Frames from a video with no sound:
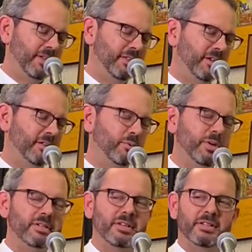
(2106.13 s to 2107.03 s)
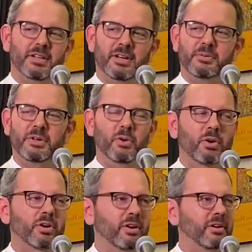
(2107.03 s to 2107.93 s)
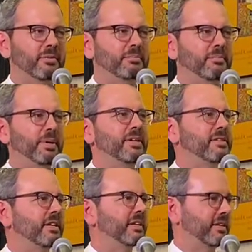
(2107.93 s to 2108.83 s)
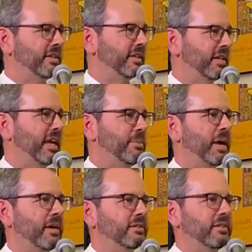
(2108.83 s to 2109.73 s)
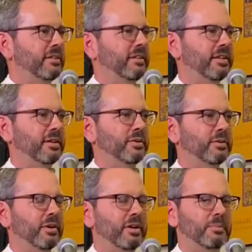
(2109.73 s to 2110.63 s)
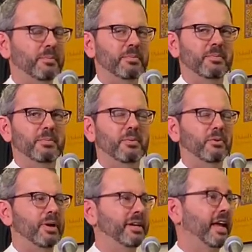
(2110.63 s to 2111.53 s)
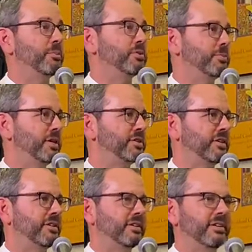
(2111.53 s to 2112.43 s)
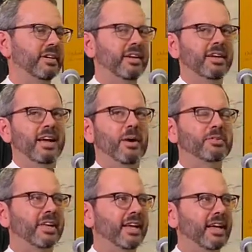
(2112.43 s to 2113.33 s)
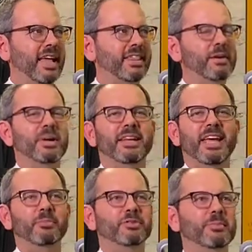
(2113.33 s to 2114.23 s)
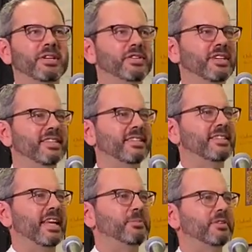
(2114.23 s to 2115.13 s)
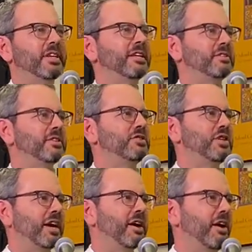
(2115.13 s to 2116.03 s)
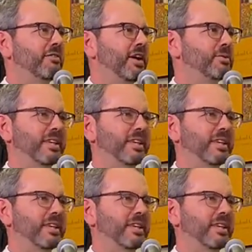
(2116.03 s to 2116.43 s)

in the recent New Yorker piece that came out, that when my name was mentioned, I was like, I think my name was mentioned in the same sentence as Chekhov.